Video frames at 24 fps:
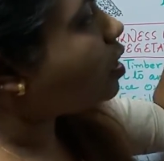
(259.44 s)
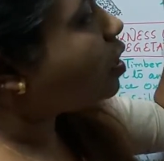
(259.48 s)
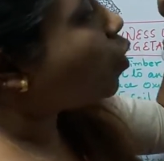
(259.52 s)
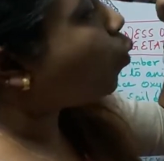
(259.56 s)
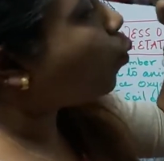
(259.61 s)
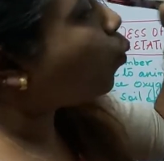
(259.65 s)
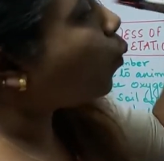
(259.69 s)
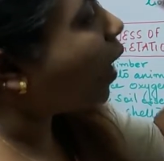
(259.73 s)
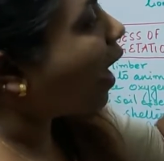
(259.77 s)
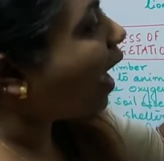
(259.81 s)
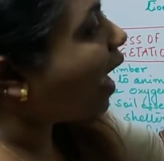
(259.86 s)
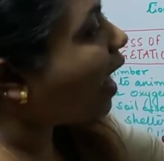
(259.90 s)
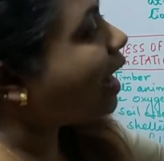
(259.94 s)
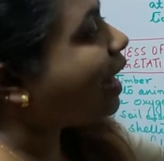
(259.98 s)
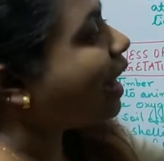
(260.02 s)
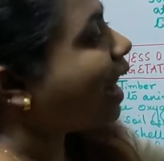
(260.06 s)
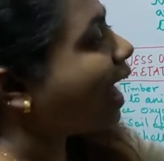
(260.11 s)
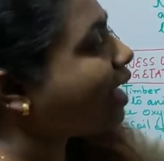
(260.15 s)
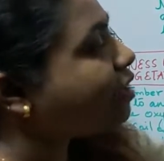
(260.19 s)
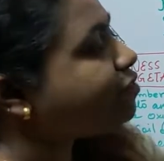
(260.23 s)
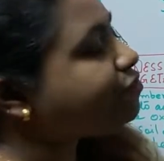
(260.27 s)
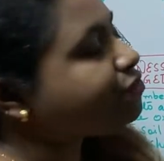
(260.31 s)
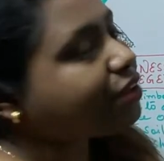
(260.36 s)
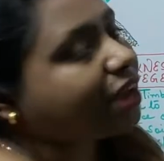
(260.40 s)
where
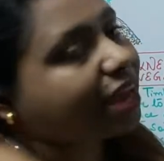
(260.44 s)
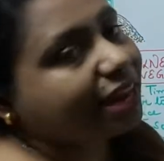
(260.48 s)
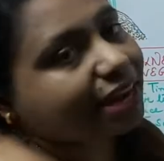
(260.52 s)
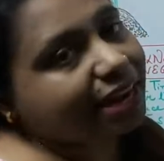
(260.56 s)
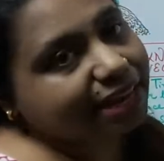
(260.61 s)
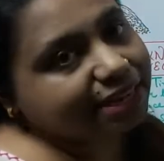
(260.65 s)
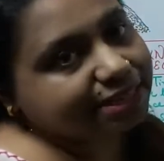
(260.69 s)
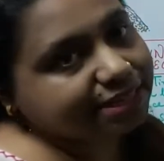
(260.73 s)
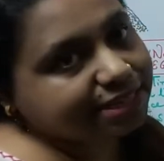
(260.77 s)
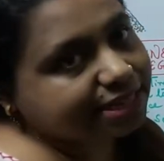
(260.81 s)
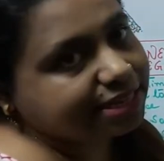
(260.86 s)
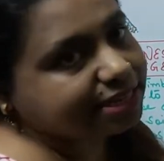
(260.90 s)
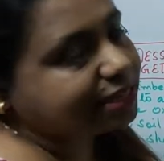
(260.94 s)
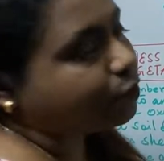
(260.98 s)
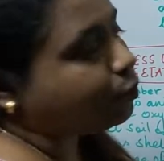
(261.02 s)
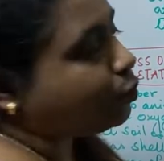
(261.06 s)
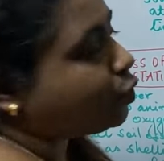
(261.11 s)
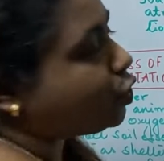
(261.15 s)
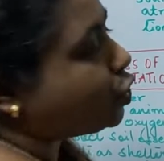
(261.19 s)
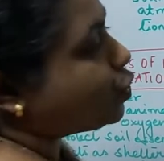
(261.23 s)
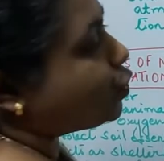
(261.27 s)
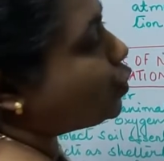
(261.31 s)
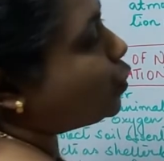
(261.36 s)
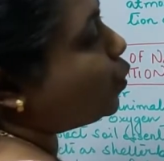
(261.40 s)
life can exist, which
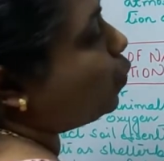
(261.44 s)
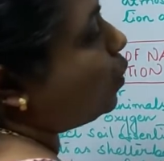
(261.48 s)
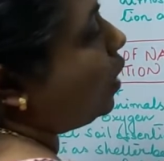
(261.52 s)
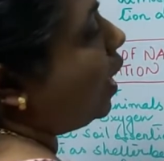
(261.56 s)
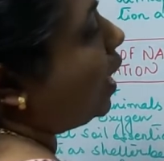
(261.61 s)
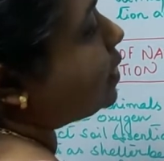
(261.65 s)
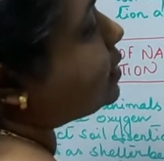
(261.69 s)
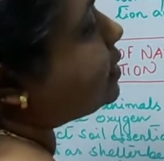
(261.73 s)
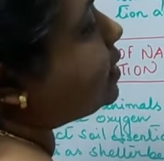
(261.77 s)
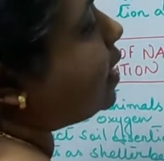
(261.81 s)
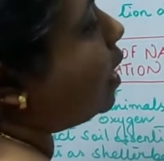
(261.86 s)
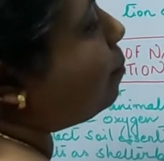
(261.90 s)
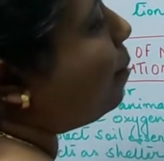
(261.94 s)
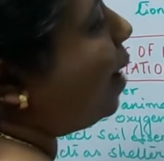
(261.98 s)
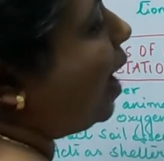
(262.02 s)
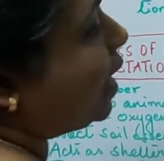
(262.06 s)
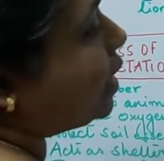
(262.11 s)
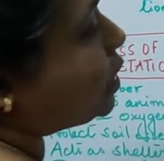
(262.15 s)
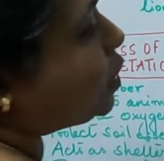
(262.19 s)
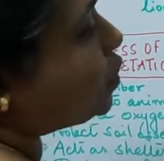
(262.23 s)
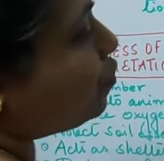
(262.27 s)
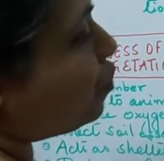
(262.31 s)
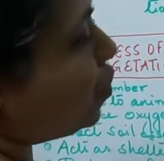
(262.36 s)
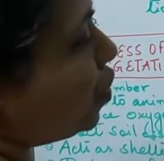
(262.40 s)
is known as the
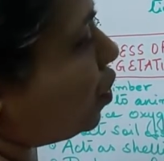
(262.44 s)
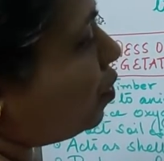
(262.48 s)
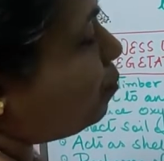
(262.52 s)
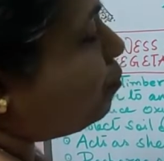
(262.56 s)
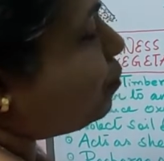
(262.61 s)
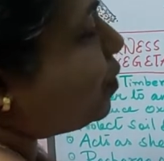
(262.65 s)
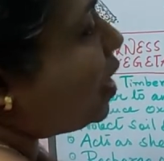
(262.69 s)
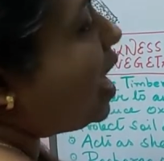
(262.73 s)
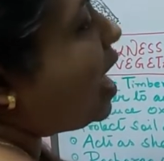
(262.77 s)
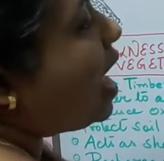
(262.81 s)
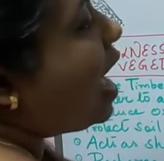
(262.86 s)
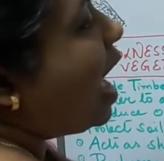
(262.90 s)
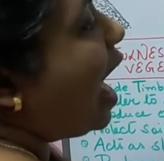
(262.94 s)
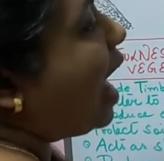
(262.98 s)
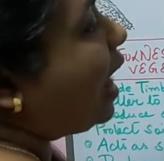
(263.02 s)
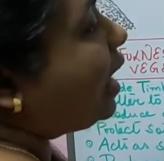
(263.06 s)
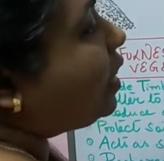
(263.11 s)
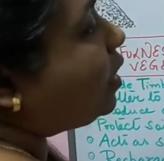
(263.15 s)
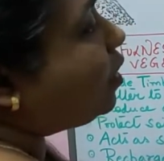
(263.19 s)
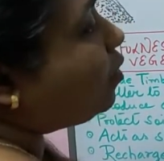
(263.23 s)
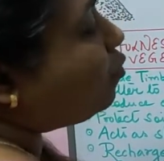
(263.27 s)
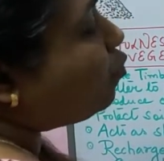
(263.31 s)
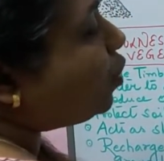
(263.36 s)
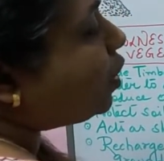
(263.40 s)
biosphere.
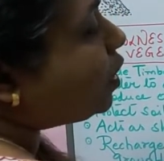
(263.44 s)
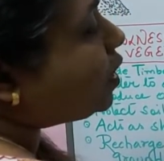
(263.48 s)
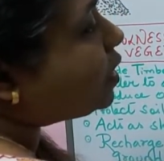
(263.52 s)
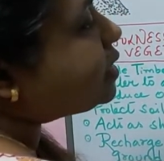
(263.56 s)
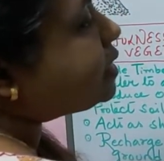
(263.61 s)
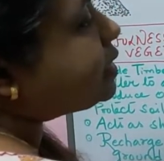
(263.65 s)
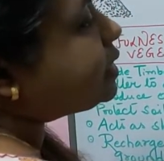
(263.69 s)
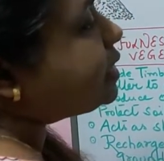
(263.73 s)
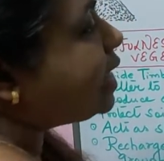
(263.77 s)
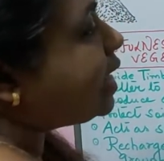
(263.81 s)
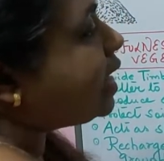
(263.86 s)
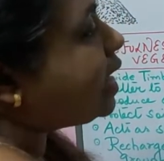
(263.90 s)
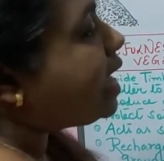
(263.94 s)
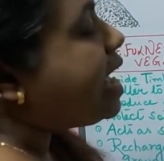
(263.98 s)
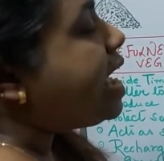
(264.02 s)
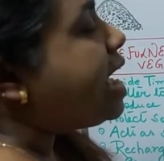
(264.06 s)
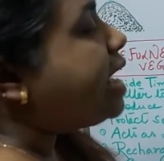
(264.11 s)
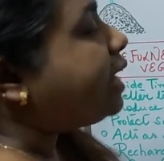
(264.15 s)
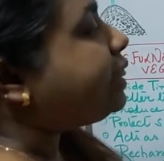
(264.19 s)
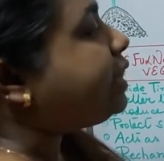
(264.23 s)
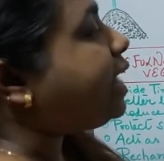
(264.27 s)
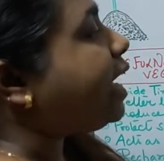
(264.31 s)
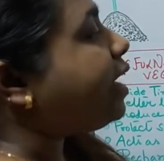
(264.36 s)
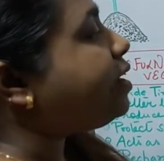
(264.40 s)
And we can see
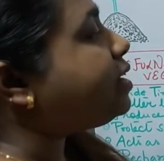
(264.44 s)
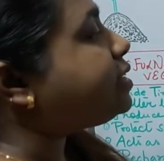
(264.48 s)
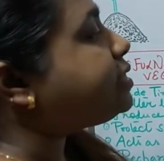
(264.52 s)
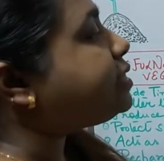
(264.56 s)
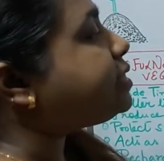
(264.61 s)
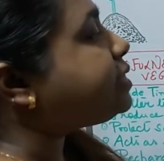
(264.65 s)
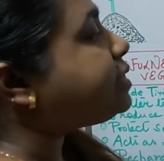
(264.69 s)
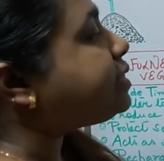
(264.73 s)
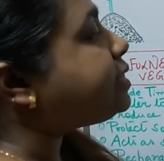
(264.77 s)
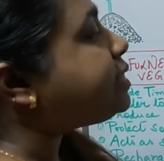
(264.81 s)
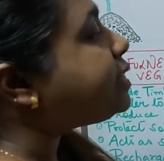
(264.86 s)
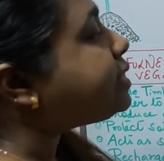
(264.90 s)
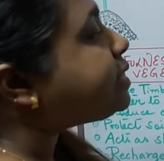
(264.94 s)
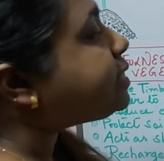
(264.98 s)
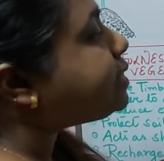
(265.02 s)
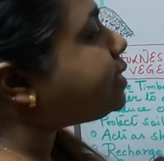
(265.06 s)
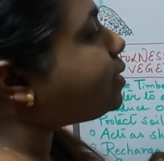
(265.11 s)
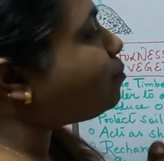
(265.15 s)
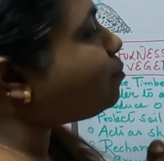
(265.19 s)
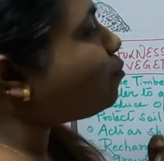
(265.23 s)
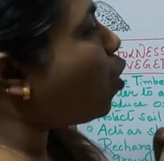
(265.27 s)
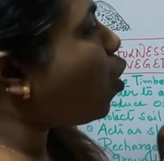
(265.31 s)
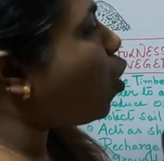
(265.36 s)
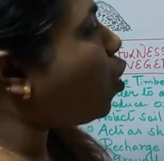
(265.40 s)
there is a
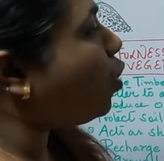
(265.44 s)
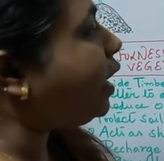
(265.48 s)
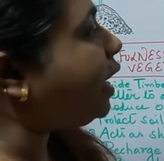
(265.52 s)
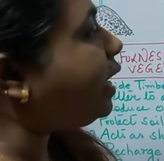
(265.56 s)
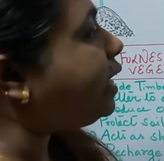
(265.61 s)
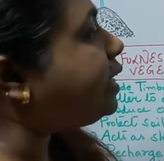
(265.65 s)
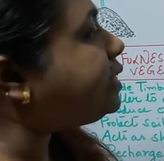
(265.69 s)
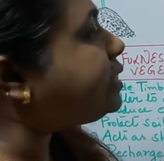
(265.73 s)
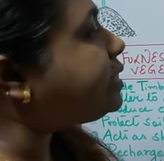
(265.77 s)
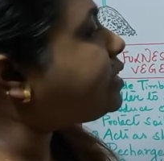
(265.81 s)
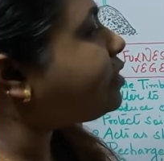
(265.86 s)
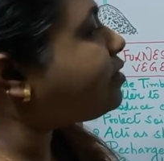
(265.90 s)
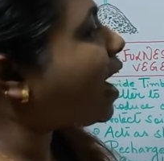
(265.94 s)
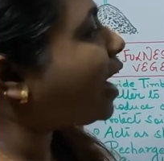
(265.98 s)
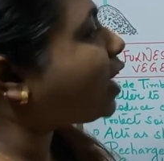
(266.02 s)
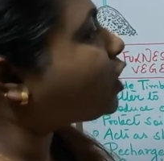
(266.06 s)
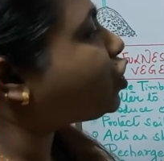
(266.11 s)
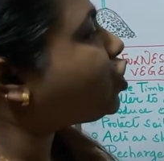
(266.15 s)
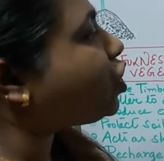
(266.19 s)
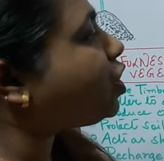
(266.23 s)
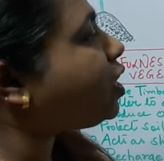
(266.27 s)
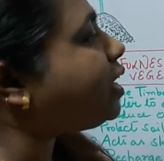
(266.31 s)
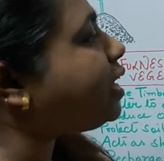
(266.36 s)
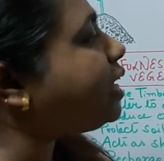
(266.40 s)
system or
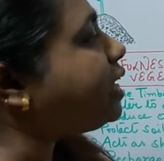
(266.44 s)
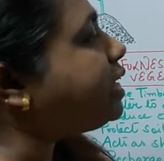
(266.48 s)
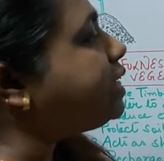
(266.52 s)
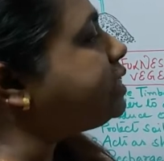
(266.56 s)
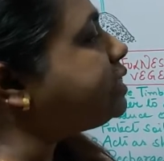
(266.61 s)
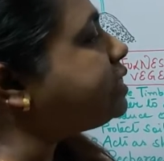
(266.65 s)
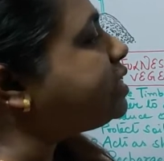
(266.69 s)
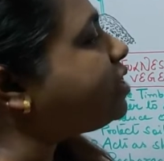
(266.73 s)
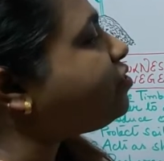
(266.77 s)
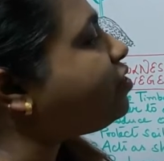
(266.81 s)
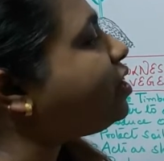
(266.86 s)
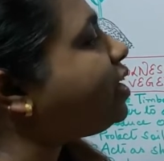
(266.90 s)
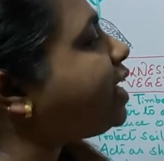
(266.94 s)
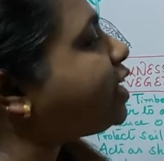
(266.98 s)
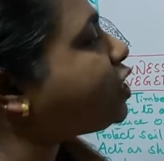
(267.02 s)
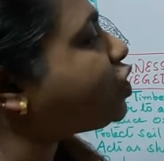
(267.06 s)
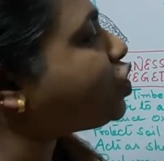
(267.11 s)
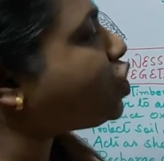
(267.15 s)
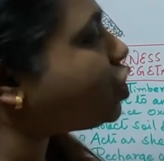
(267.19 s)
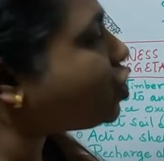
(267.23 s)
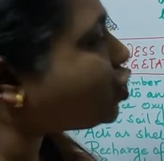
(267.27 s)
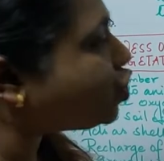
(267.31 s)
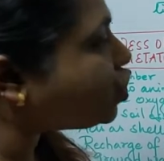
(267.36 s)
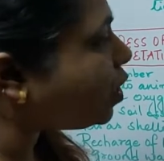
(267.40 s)
interaction and
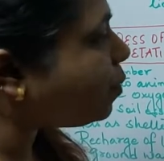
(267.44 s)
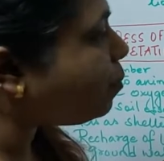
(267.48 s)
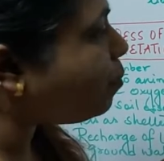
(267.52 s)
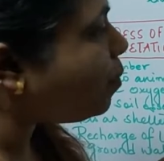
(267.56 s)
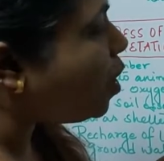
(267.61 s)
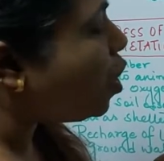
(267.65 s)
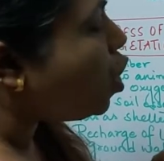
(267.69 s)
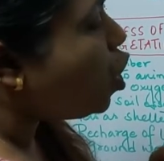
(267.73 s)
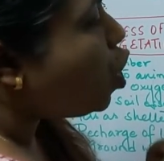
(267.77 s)
interrelationship